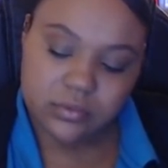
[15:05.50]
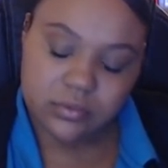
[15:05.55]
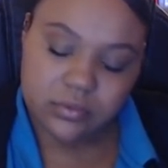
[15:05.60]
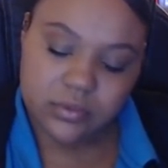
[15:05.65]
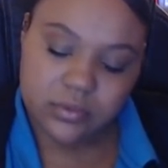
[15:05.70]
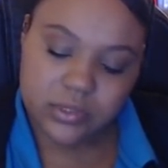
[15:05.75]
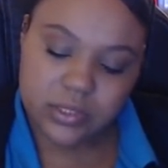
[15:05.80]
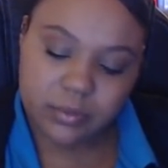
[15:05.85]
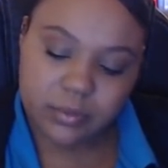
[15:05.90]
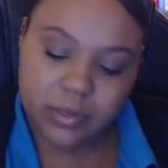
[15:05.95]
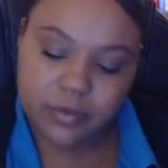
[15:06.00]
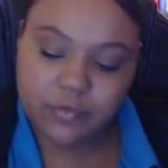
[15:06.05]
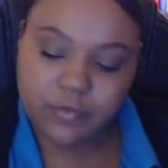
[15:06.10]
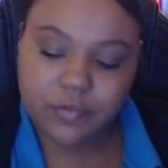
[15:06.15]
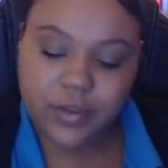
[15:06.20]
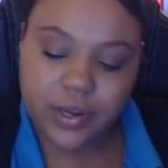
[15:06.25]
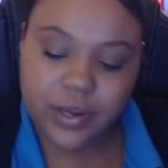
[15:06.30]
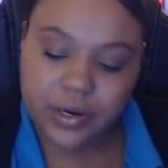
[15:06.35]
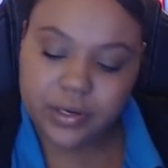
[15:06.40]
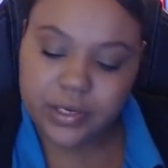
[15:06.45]
some
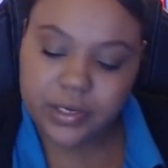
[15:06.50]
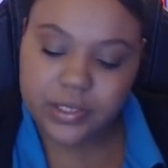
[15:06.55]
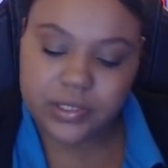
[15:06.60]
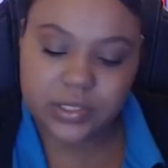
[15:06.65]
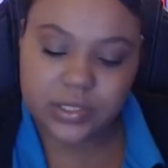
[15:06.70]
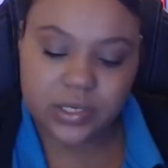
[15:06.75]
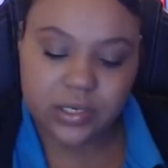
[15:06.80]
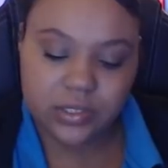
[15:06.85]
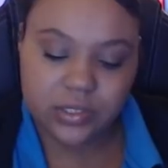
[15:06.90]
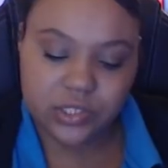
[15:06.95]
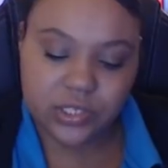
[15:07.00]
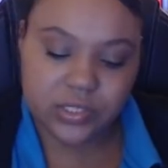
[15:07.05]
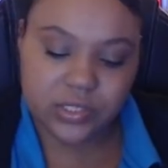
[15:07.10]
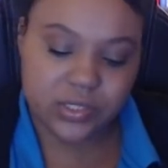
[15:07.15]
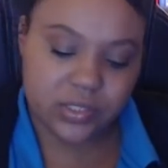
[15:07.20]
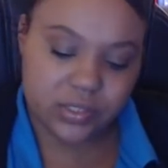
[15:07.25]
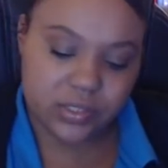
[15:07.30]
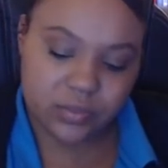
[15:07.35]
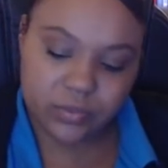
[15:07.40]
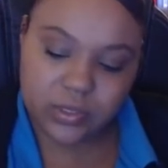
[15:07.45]
unfairness and
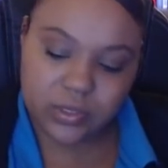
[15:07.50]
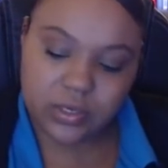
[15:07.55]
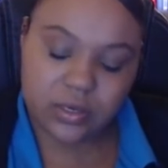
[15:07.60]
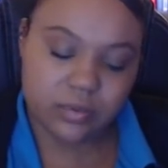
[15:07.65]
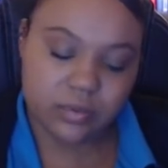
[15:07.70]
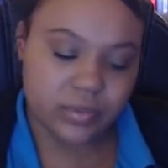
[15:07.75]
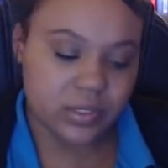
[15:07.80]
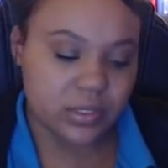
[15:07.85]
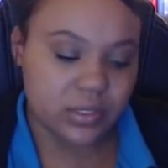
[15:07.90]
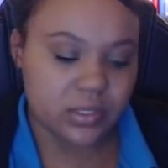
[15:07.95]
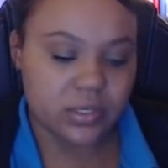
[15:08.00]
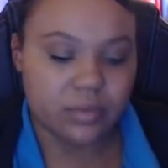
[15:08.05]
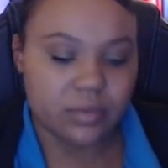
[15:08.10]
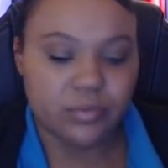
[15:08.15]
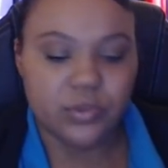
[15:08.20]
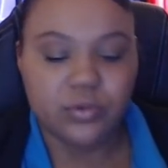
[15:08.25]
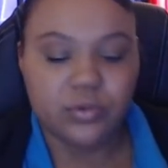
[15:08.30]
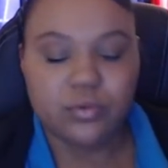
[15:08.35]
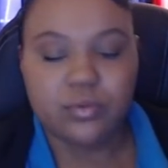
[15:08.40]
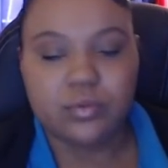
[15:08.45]
injustice when it comes to
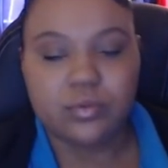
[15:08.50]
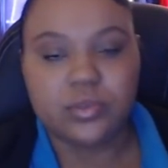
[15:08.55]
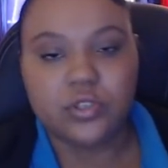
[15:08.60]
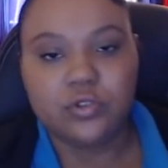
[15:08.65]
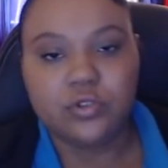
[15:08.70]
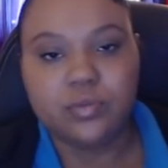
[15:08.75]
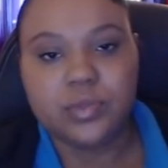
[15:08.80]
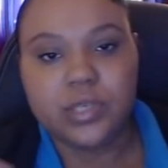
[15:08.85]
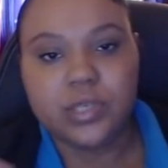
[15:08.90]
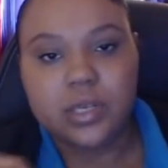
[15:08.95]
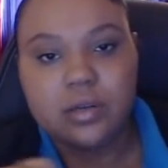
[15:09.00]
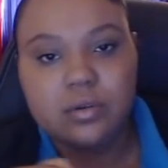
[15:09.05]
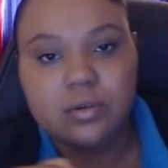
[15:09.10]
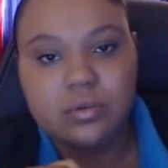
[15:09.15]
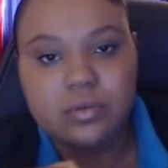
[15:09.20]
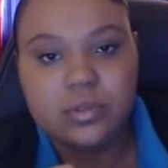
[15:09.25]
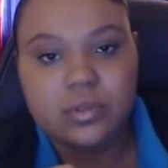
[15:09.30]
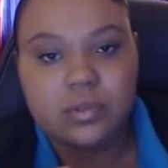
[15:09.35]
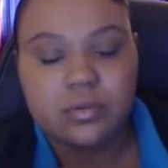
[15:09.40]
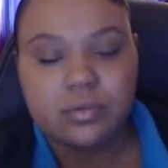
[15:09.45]
some YouTube
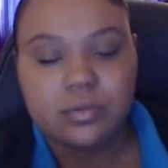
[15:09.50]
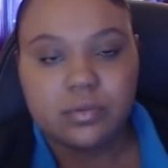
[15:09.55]
channels.